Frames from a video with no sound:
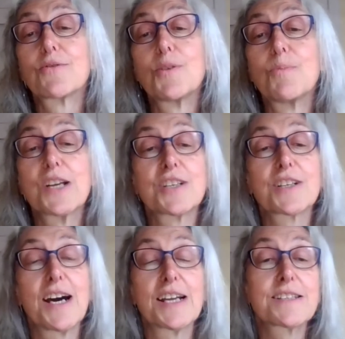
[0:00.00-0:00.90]
federal
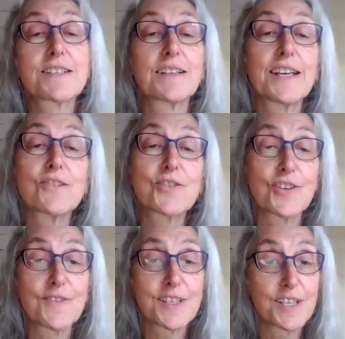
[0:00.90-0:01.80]
budget cuts to legal
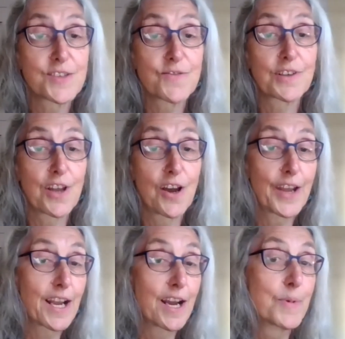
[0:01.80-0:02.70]
services for low
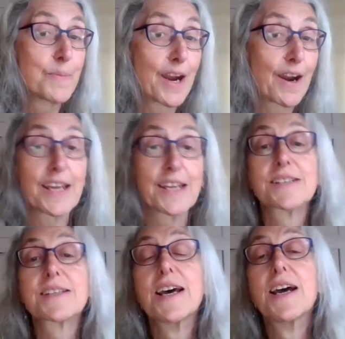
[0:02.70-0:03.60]
income
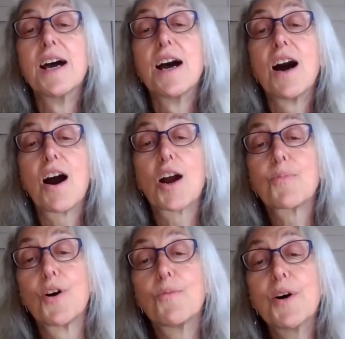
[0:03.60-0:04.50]
Americans. Our
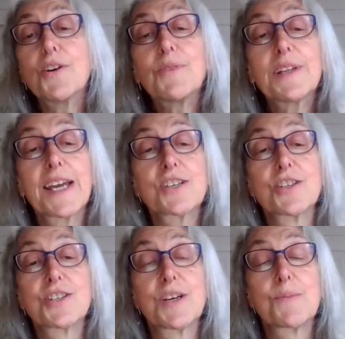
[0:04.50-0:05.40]
pro bono
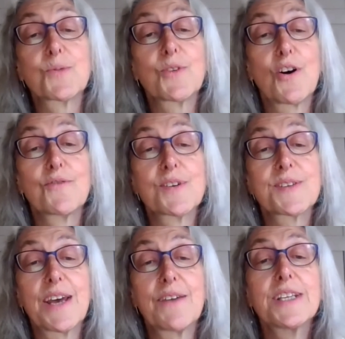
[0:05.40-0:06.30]
relationships with over
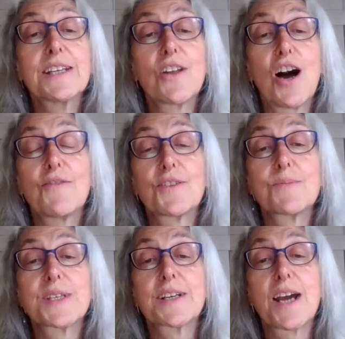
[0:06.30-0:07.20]
70 law
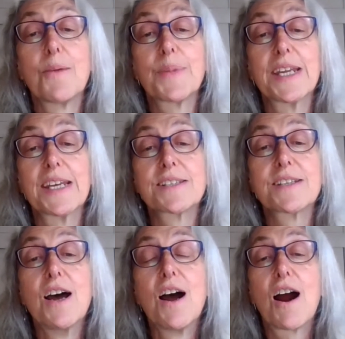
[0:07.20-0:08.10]
firms and
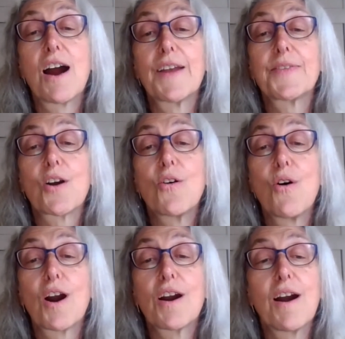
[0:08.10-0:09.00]
companies are at the
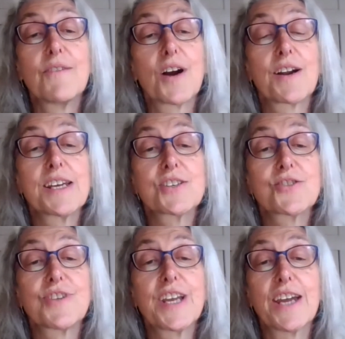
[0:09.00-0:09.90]
core of our
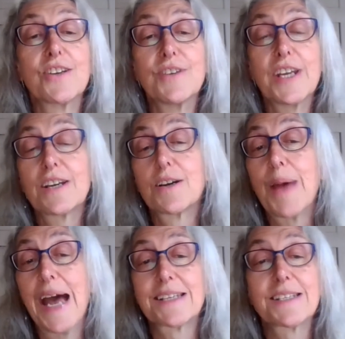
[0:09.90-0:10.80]
history and unique
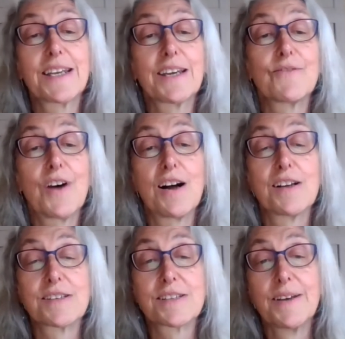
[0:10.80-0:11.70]
capacity at
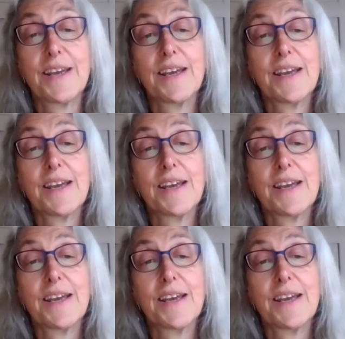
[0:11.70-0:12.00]
Vols.